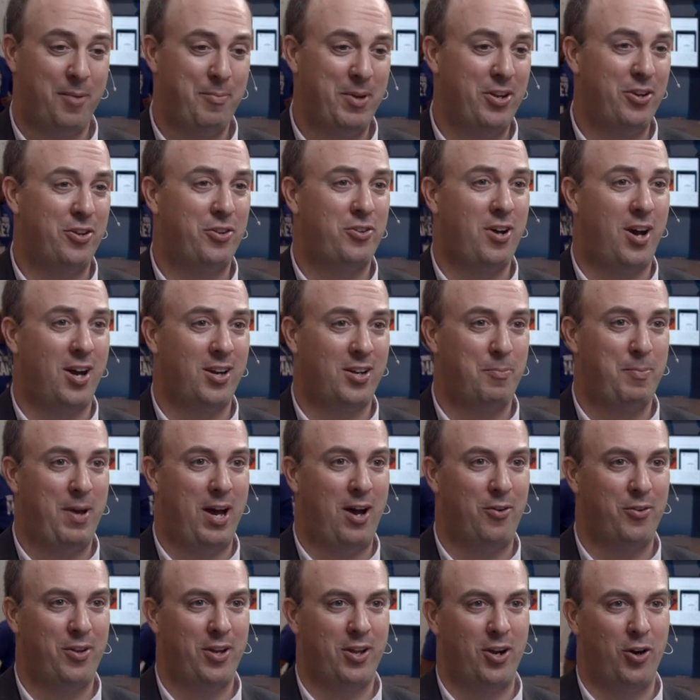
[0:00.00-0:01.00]
mean, you talked
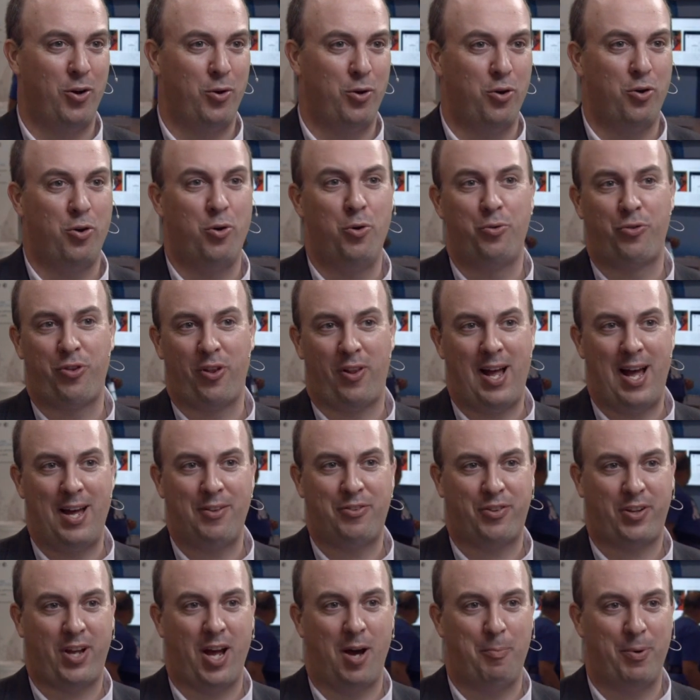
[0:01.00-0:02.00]
about, you know, who's the
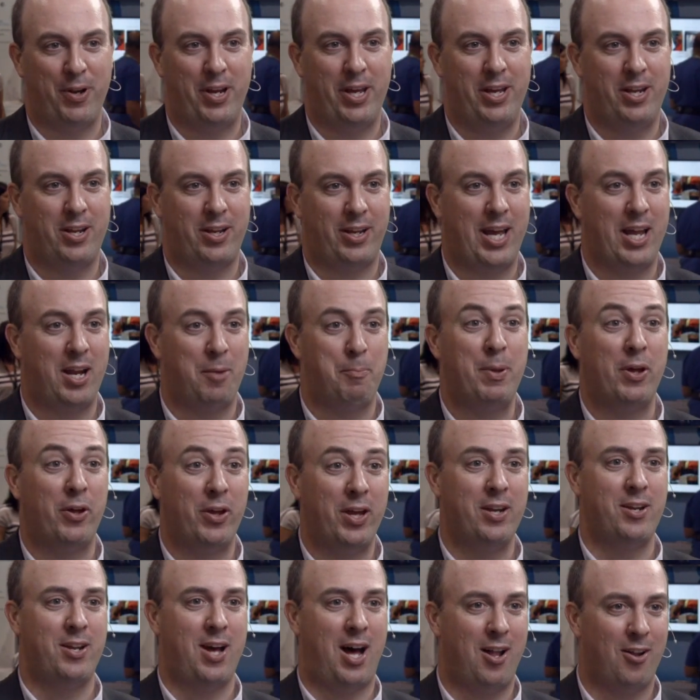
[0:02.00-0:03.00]
last company to get $1
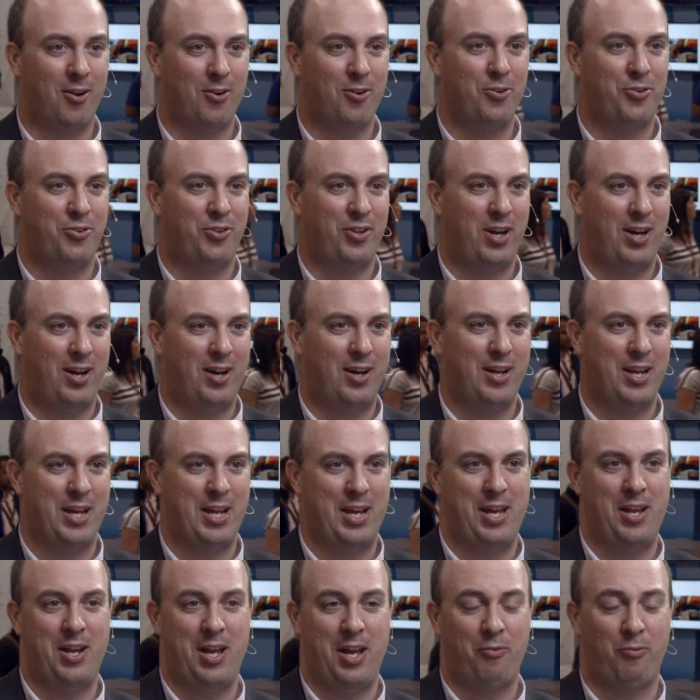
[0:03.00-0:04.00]

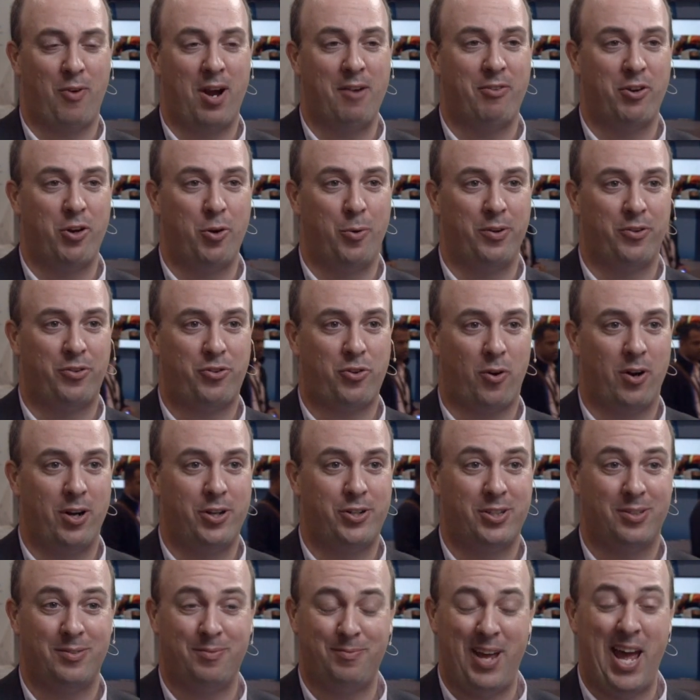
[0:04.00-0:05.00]
billion in revenue and storage?
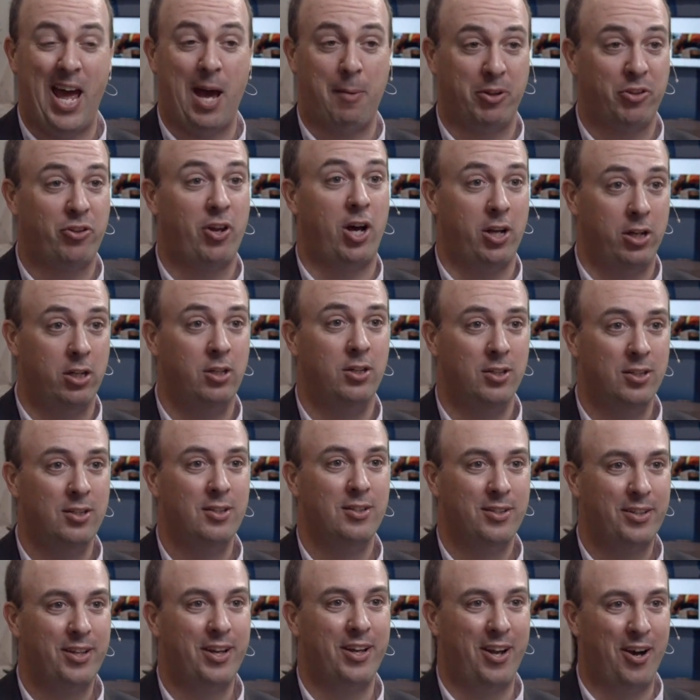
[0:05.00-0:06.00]
Amazon.
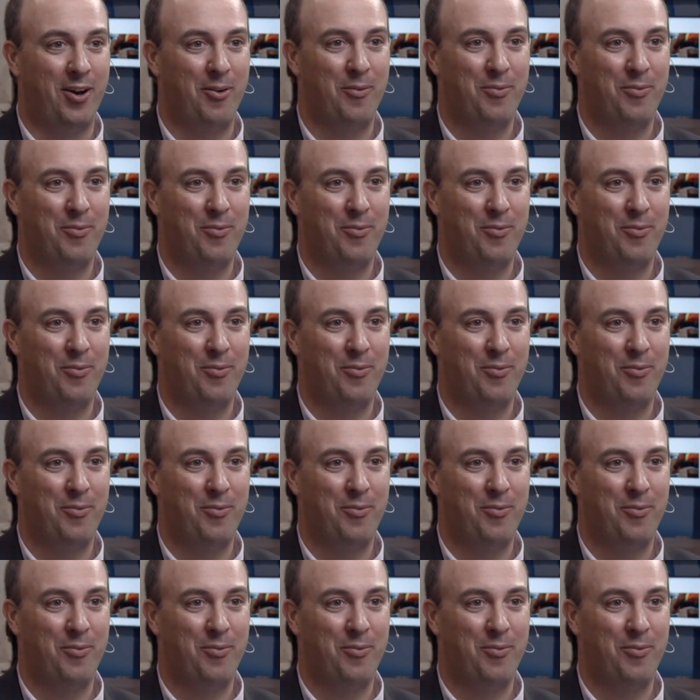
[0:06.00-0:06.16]
You know,